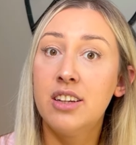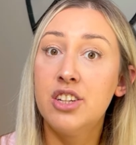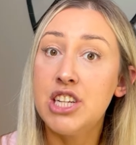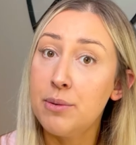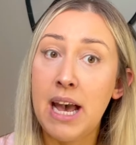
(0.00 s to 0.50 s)

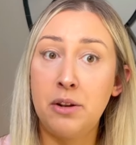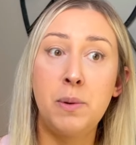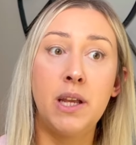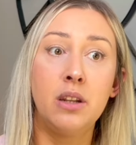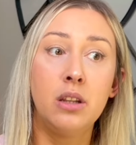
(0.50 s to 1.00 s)
Jemma had
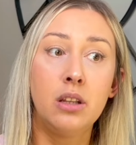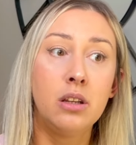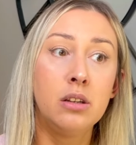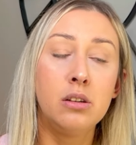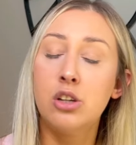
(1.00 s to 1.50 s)
been.
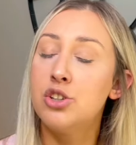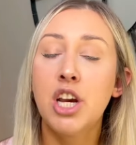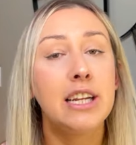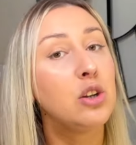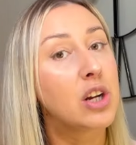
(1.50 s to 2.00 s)

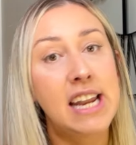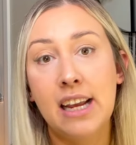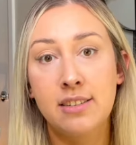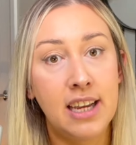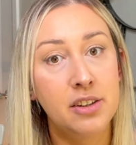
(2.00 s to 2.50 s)
Totally not
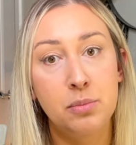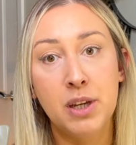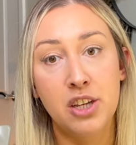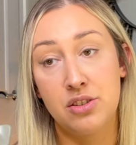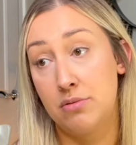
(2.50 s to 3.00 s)
connected,
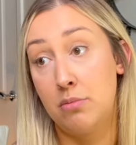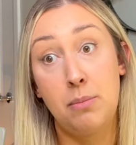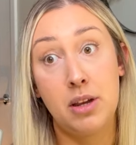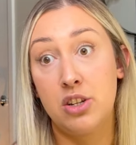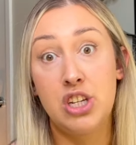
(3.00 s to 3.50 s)
because
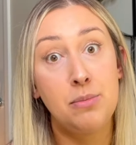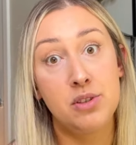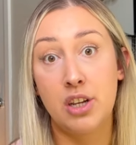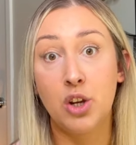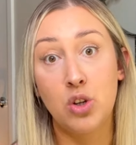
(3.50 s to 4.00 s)
remember, Jemma's
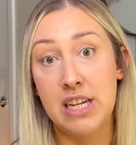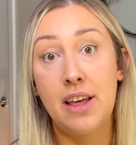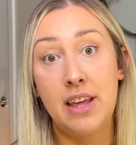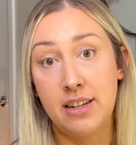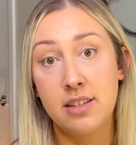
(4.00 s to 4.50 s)
only gone down
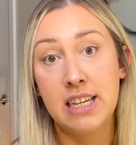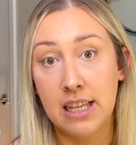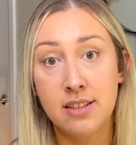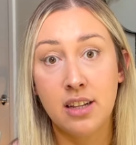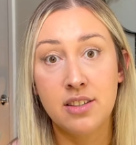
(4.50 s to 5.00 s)
there to see a
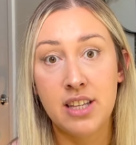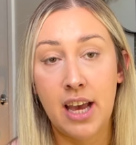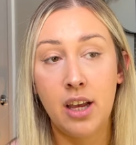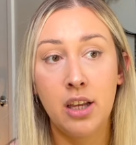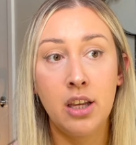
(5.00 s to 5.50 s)

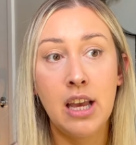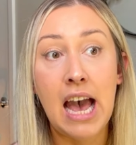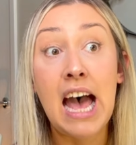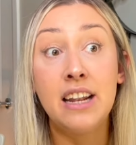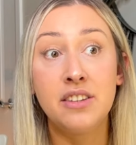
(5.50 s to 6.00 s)
sunset.
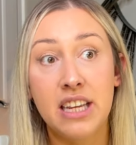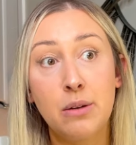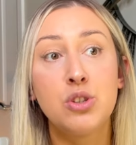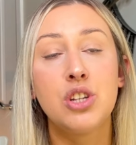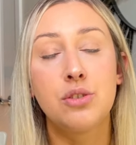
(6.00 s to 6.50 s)
And it
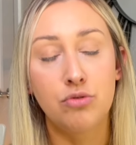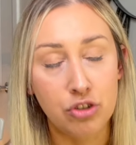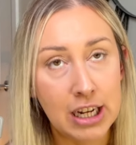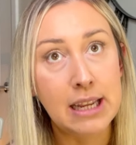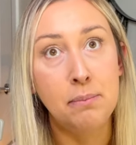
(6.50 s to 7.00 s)
was just
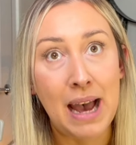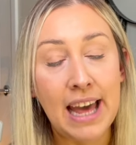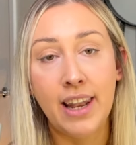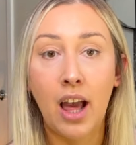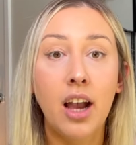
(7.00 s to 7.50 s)
really bad
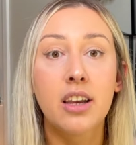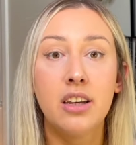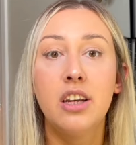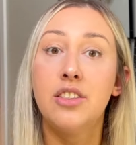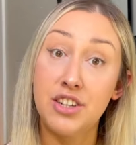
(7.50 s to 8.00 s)
luck
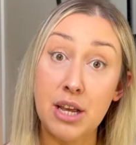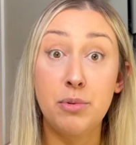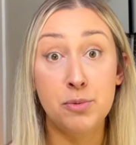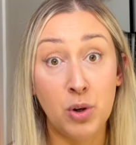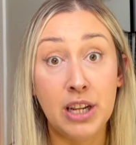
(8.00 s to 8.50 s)
that
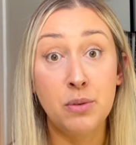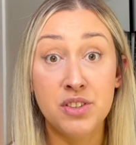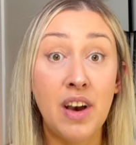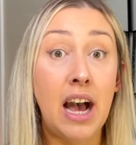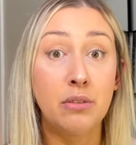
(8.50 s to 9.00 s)
Deborah's body was
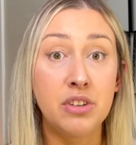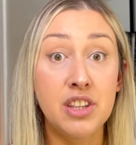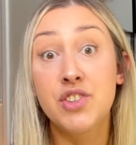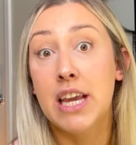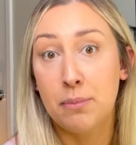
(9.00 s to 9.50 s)
found in the
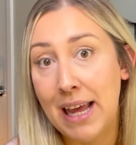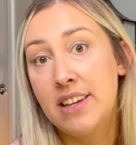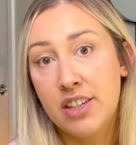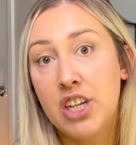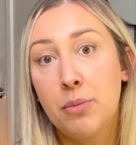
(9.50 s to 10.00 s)
same place
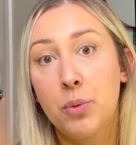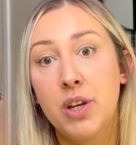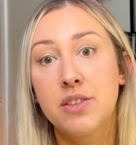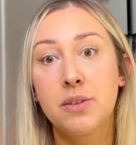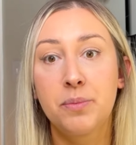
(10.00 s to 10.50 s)
that Jemma
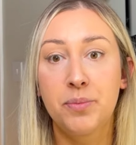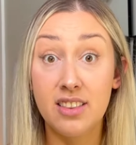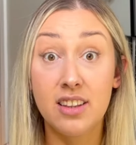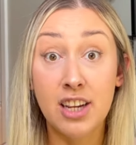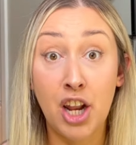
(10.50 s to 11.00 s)
was.
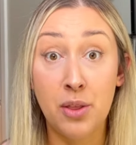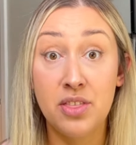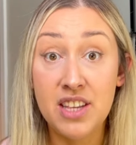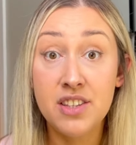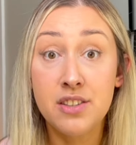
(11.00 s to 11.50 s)
You know,
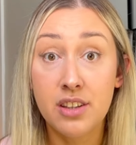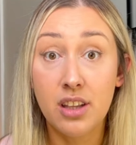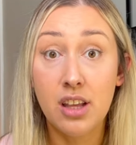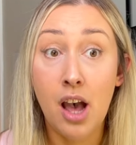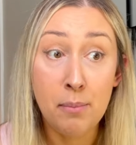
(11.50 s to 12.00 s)
this is,
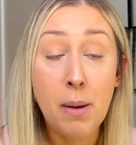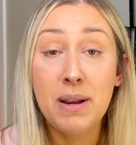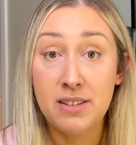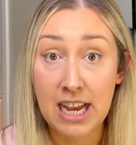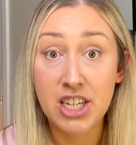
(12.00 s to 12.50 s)
her mum
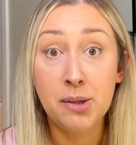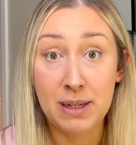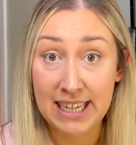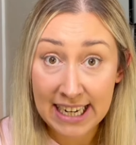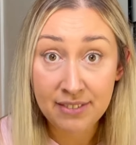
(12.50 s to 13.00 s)
is actually
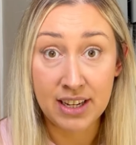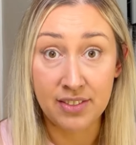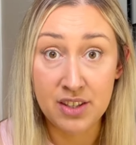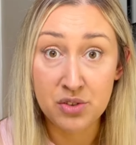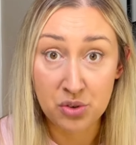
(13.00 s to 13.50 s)
believing
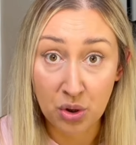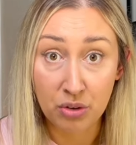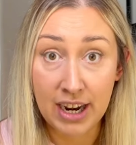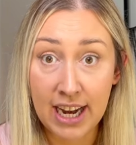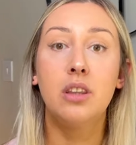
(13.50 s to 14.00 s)
this
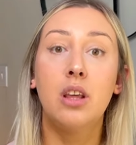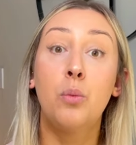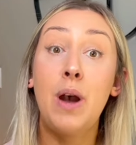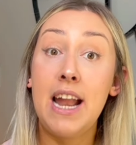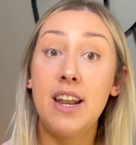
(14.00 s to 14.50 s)
story.
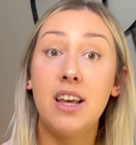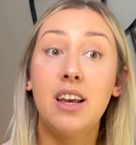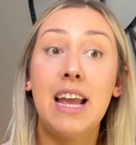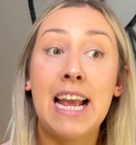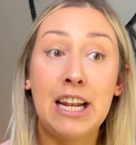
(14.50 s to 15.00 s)
When
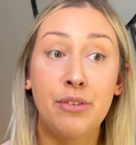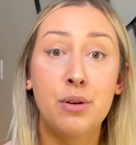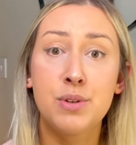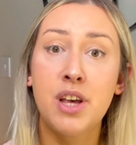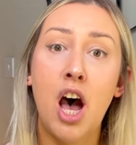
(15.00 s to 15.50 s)
Hillary
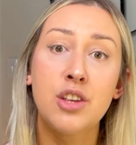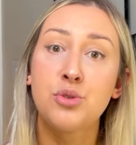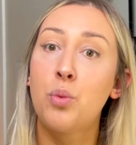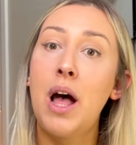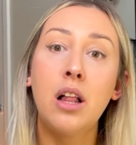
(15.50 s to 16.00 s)
was
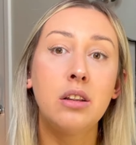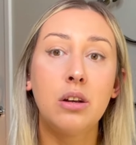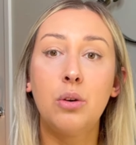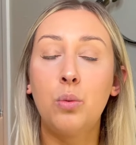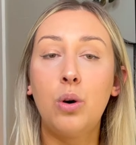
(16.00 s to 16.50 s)
asked, well,
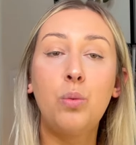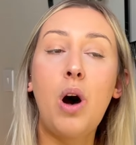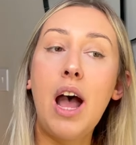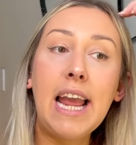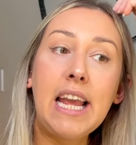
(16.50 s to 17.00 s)

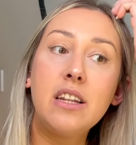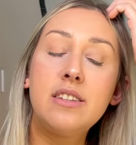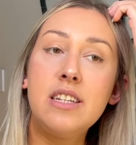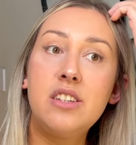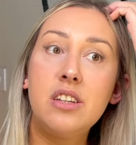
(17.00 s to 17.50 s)
why
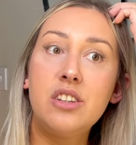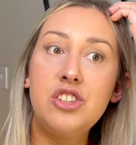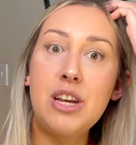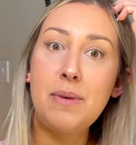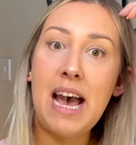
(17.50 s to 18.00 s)
did
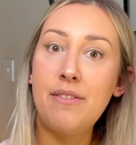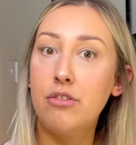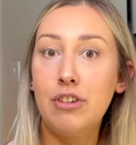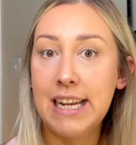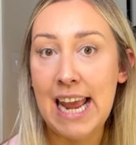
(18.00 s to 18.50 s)
Jemma have a
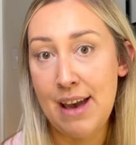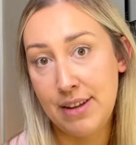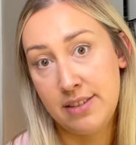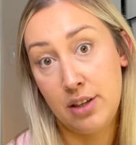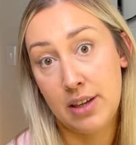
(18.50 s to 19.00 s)
really heavy
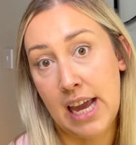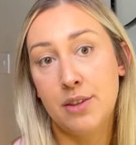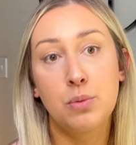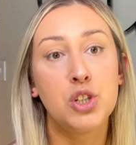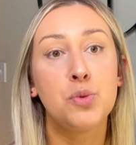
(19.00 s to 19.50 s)
suitcase
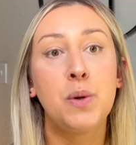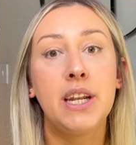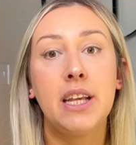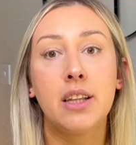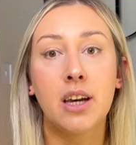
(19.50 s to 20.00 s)
when she was putting
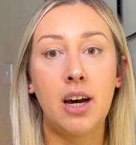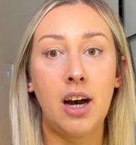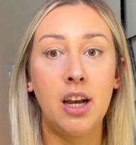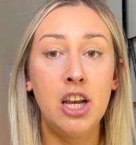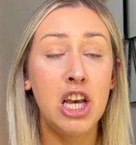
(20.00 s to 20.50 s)
it in the
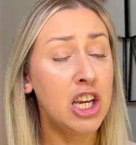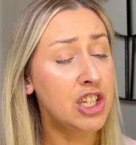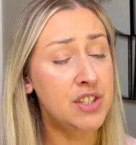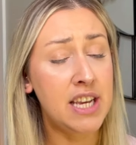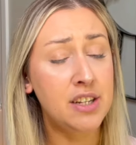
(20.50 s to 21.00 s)
car? She
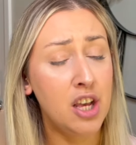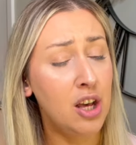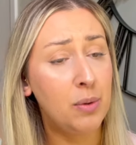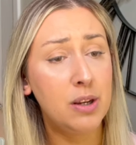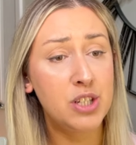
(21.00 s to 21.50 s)
said,
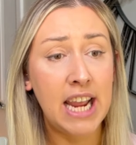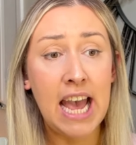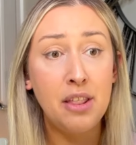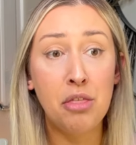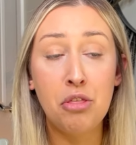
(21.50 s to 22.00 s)
well, she
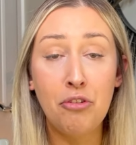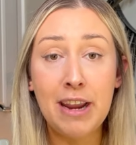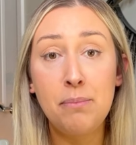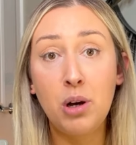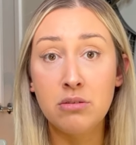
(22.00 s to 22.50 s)
had 3
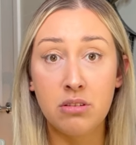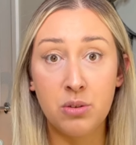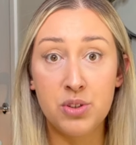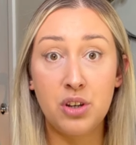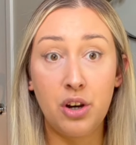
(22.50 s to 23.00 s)

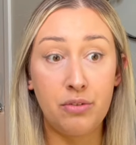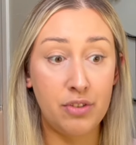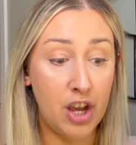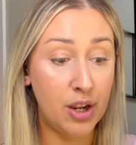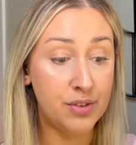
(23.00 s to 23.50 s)
bottles of
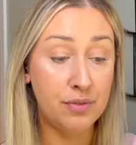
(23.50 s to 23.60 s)
those